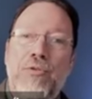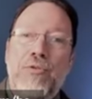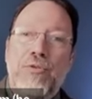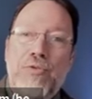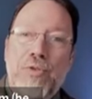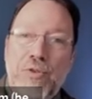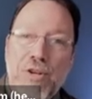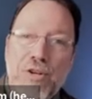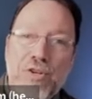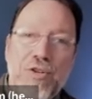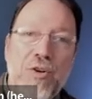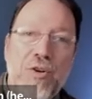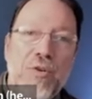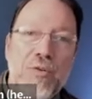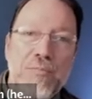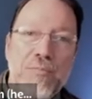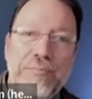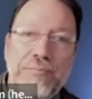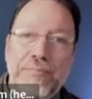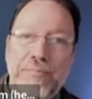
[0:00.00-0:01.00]
traditional
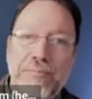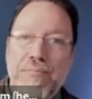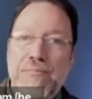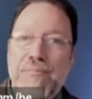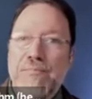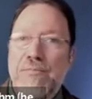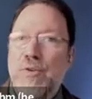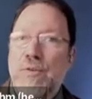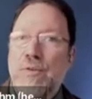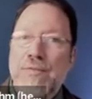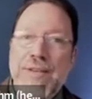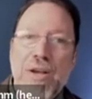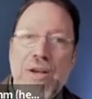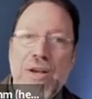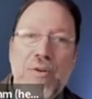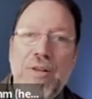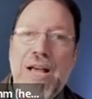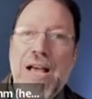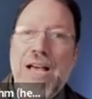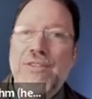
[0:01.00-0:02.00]
sort of
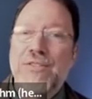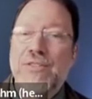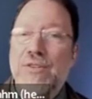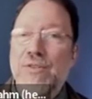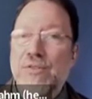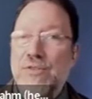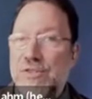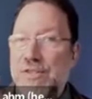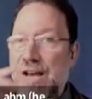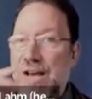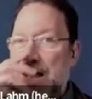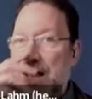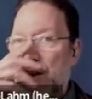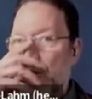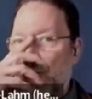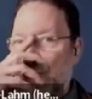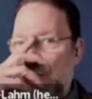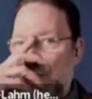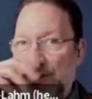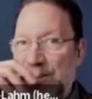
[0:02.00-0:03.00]
neoclassical
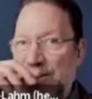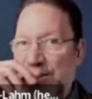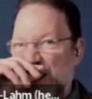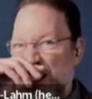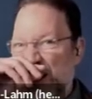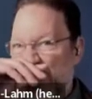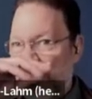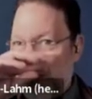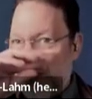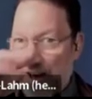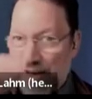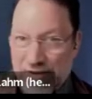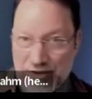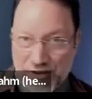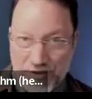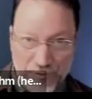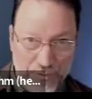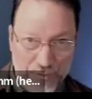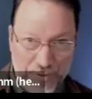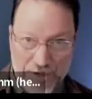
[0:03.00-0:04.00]
styles that the city
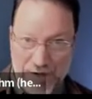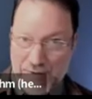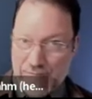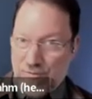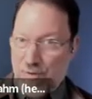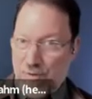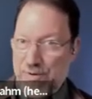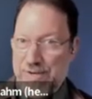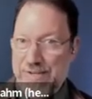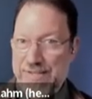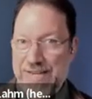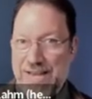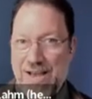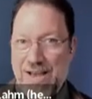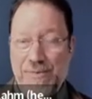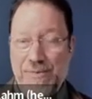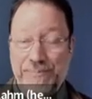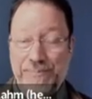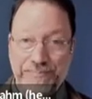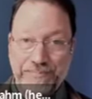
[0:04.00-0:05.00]
fathers were going to vote it
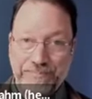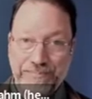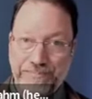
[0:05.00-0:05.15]
down.